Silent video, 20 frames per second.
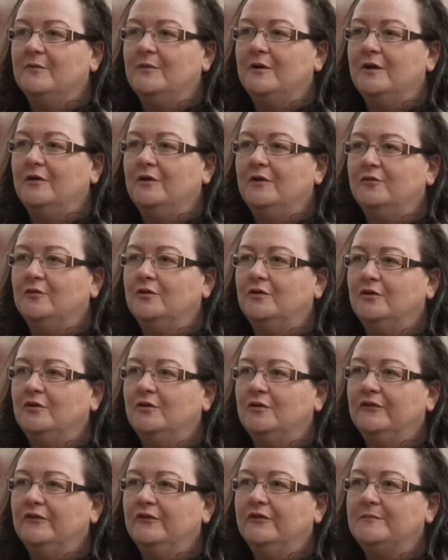The World
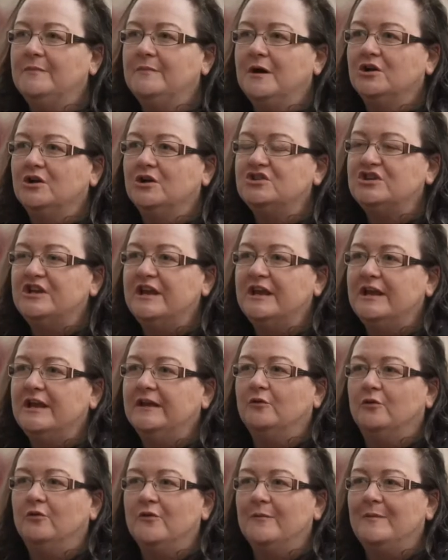Wars, marching, and
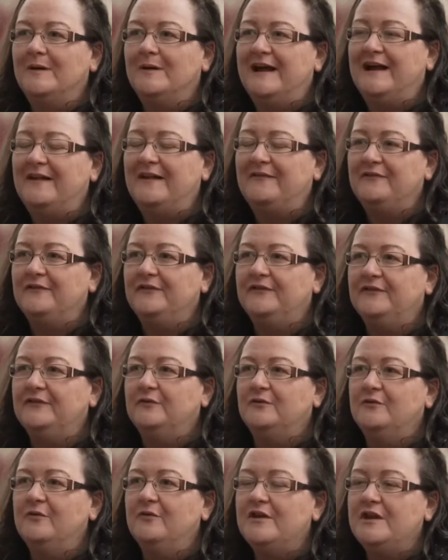all the bands and
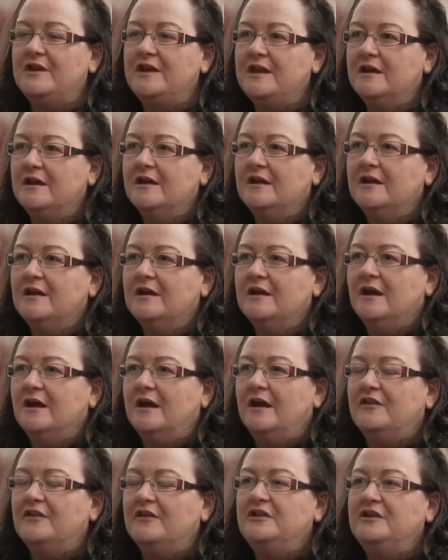all the
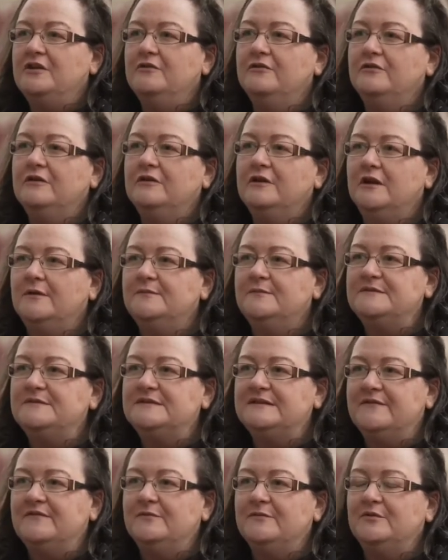other youth clubs
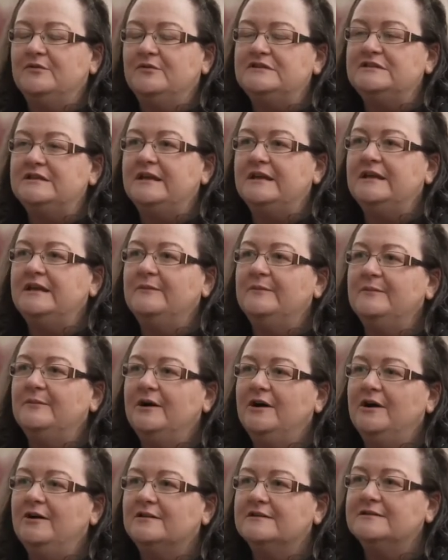and everybody taking
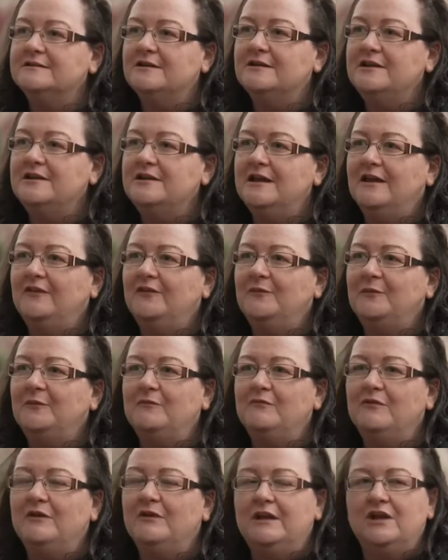part. So yeah, it's
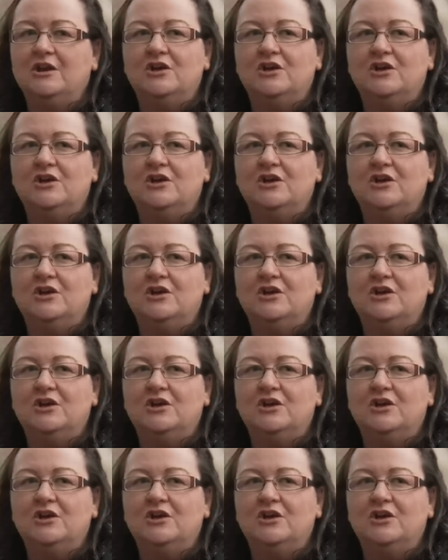been really